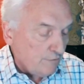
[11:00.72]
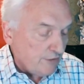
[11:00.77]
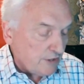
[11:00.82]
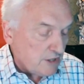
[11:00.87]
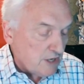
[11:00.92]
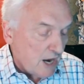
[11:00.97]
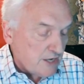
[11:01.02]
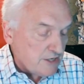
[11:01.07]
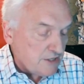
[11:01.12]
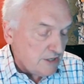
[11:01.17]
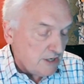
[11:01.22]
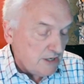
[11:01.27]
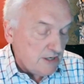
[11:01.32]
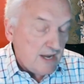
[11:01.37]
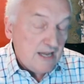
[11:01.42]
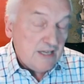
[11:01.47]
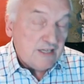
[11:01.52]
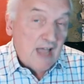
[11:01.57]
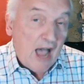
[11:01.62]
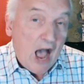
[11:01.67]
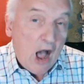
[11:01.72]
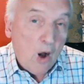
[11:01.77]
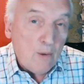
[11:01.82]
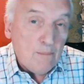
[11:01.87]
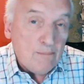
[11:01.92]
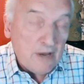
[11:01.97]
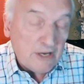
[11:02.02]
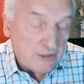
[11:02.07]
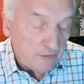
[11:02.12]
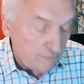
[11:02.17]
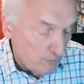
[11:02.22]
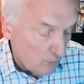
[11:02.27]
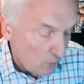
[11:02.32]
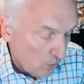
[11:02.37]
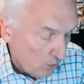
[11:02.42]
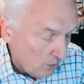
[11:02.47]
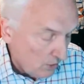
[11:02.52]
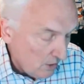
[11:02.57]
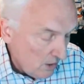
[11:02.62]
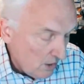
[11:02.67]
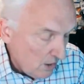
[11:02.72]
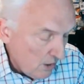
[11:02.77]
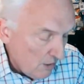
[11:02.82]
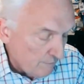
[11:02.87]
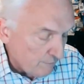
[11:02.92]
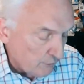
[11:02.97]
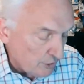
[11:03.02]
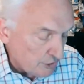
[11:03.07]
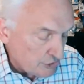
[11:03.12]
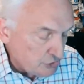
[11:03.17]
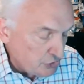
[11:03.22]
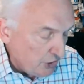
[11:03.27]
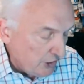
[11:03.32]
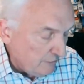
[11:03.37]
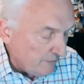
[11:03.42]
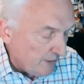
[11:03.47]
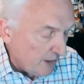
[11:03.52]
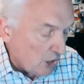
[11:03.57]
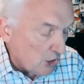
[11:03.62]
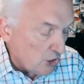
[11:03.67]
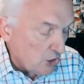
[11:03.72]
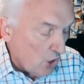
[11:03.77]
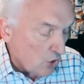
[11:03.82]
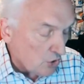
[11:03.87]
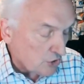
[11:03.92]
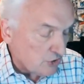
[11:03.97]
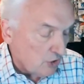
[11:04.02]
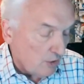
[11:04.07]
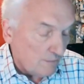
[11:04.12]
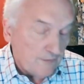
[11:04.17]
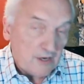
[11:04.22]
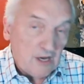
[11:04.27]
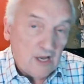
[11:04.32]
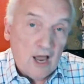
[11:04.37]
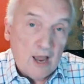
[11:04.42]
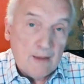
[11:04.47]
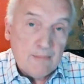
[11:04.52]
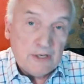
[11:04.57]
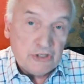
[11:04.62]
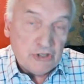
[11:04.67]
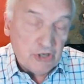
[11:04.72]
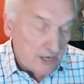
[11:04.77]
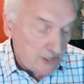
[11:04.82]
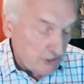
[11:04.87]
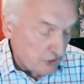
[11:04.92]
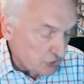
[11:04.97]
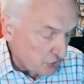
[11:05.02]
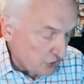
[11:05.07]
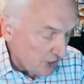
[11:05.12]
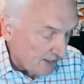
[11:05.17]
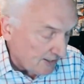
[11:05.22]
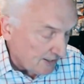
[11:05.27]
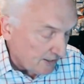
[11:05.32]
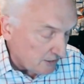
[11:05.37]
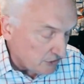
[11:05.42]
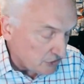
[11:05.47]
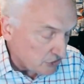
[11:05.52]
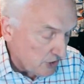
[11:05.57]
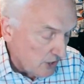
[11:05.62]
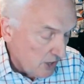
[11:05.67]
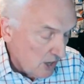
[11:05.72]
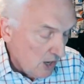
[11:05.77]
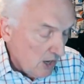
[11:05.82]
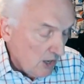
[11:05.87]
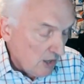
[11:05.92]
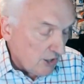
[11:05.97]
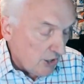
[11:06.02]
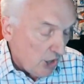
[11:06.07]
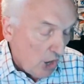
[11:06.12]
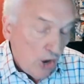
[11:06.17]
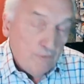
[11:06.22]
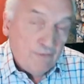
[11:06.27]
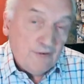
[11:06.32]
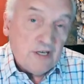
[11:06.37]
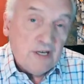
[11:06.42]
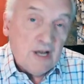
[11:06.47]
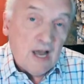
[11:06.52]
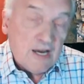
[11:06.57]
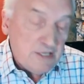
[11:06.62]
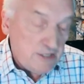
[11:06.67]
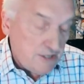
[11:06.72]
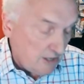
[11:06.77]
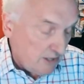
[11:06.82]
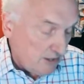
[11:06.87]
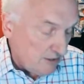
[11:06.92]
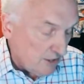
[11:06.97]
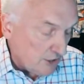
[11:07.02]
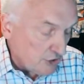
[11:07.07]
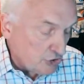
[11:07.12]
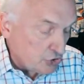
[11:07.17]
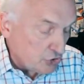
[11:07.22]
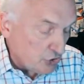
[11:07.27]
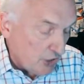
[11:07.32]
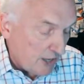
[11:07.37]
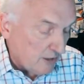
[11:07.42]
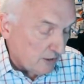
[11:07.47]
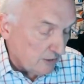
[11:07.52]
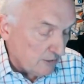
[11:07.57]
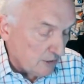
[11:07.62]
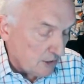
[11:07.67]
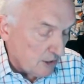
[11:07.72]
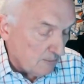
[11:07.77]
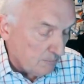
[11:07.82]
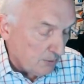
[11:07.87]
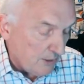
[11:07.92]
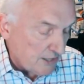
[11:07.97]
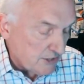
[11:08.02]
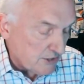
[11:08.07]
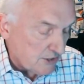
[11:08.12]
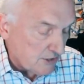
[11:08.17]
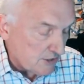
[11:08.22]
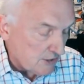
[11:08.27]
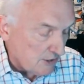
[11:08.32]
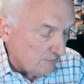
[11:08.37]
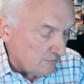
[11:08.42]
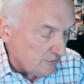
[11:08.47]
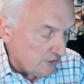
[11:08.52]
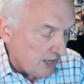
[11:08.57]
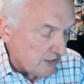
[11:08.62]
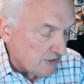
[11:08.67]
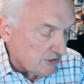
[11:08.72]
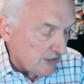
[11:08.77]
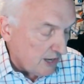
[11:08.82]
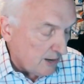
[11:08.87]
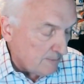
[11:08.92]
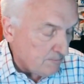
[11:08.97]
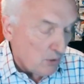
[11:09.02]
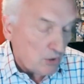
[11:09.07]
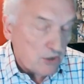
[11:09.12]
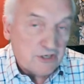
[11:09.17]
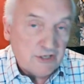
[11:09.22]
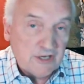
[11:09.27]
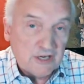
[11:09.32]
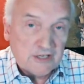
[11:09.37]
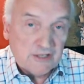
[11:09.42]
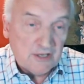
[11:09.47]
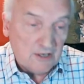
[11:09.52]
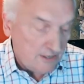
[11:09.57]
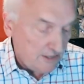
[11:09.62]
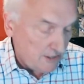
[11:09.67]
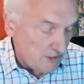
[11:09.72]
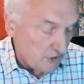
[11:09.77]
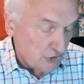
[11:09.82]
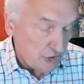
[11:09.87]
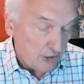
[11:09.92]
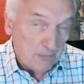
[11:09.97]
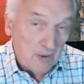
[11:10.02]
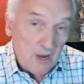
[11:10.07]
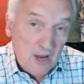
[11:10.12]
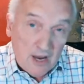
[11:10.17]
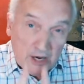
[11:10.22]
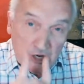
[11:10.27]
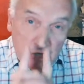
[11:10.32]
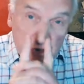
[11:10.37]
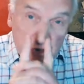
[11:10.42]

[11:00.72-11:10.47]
COVID-19 is our metaphor for achieving a lot on the climate change challenge. COVID-19 has shaken the complacency of day-to-day politics and leadership.